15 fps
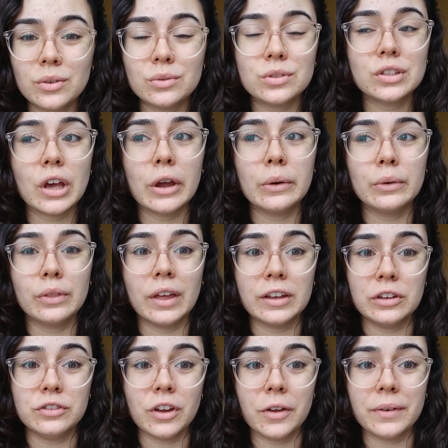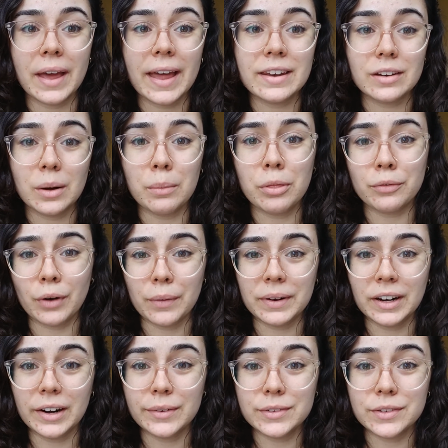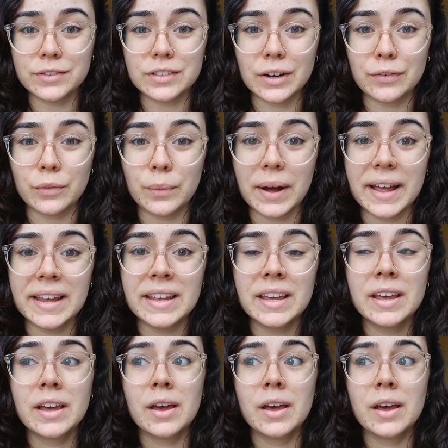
so that you don't end up throwing loads of stuff away,